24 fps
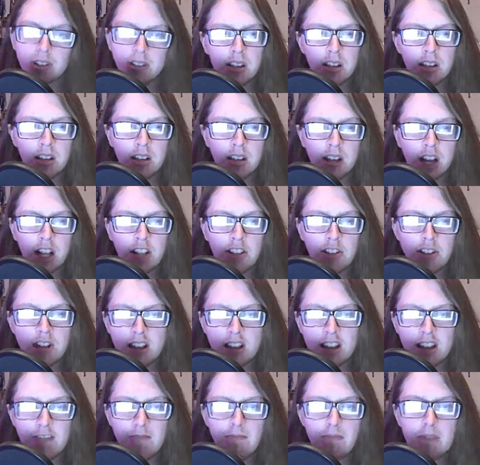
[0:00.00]
I do not
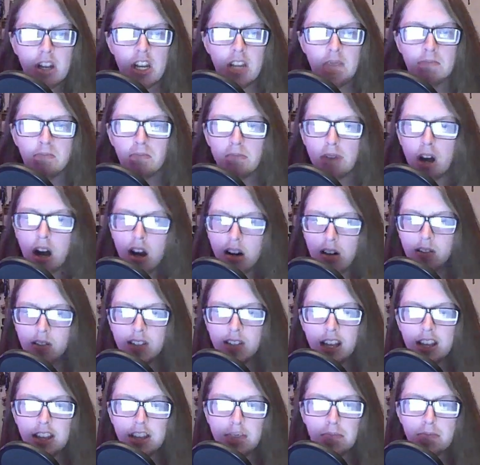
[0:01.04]
have many models at
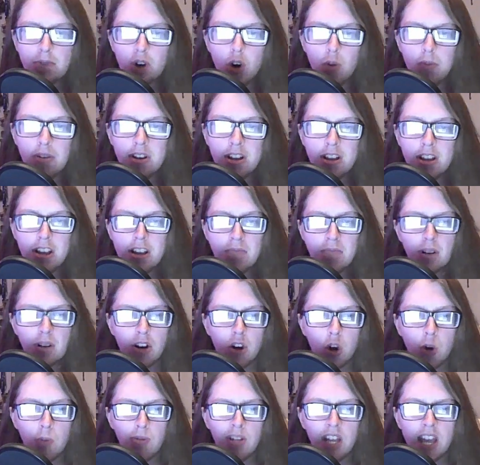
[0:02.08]
the moment, but
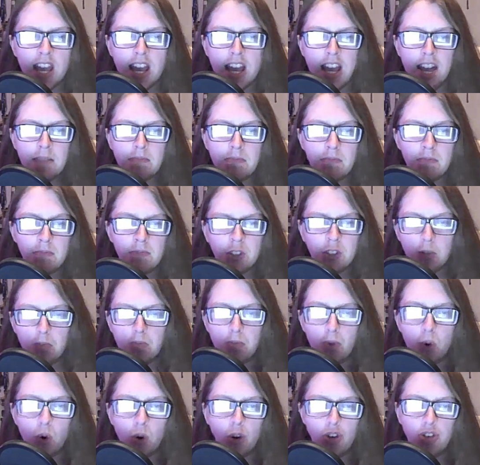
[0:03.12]
hope to add some
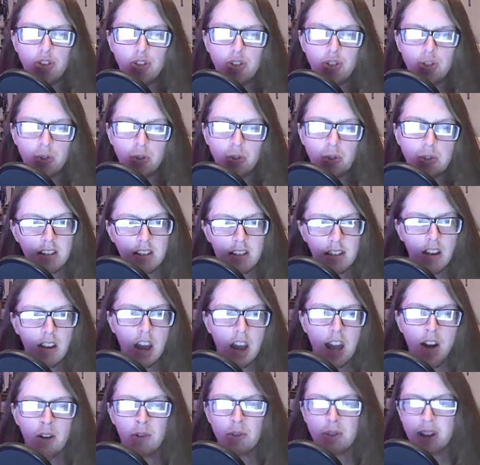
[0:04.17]
more soon. I
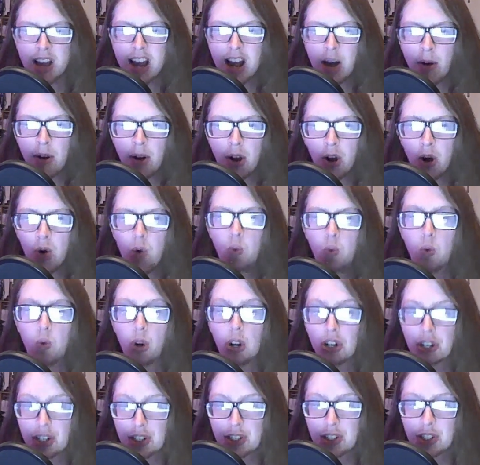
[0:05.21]
don't know how it all
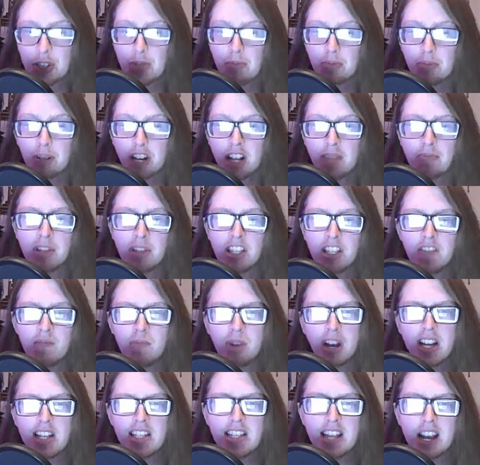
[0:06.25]
works, but I believe by
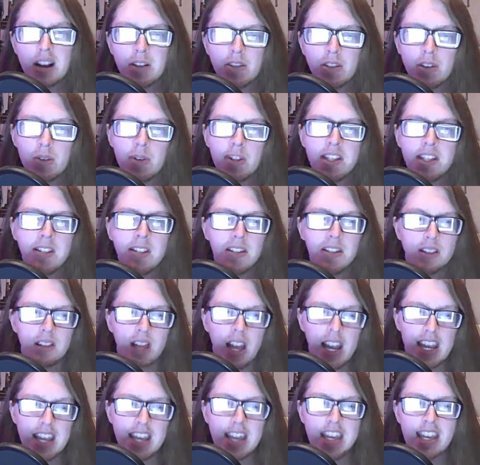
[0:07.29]
downloading,
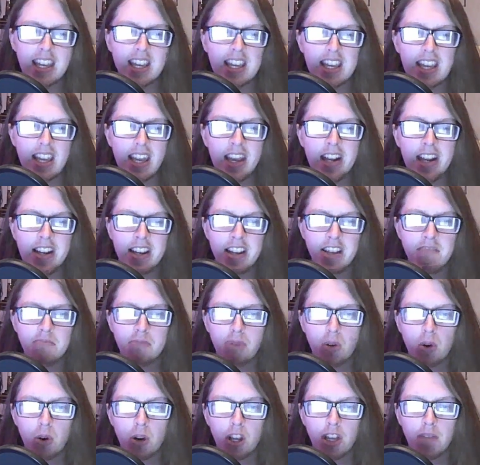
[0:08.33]
liking, and
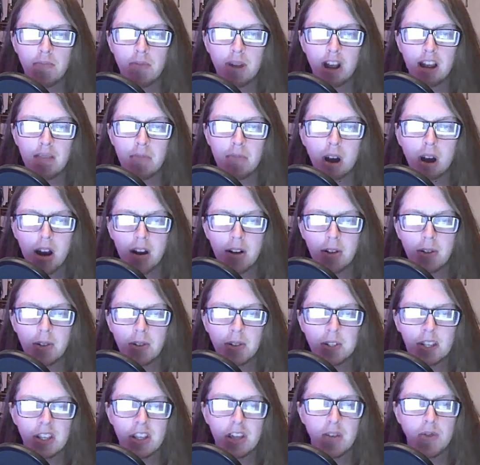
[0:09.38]
importing my models
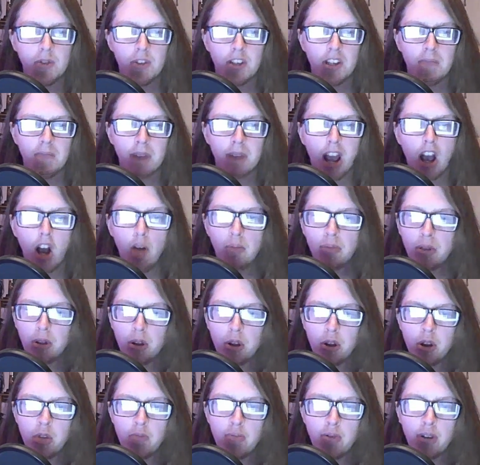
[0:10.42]
using my
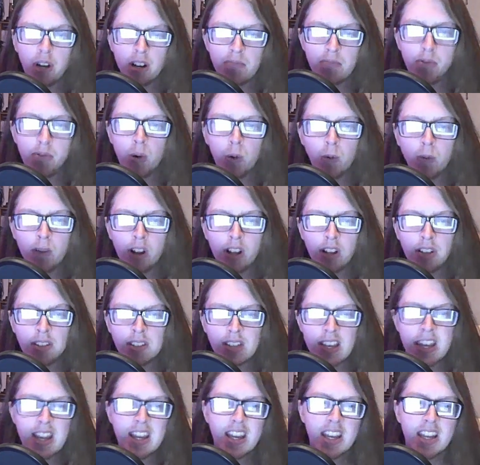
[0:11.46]
uploaded print profiles
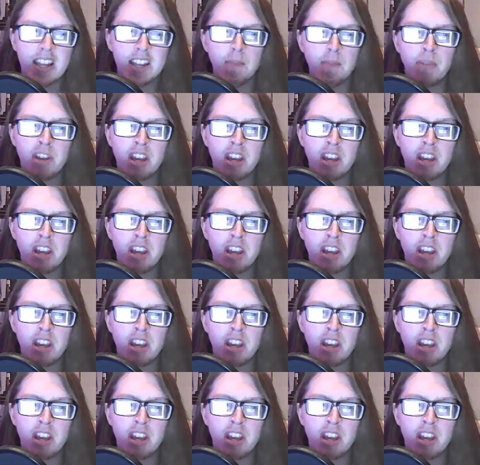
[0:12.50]
into Bambu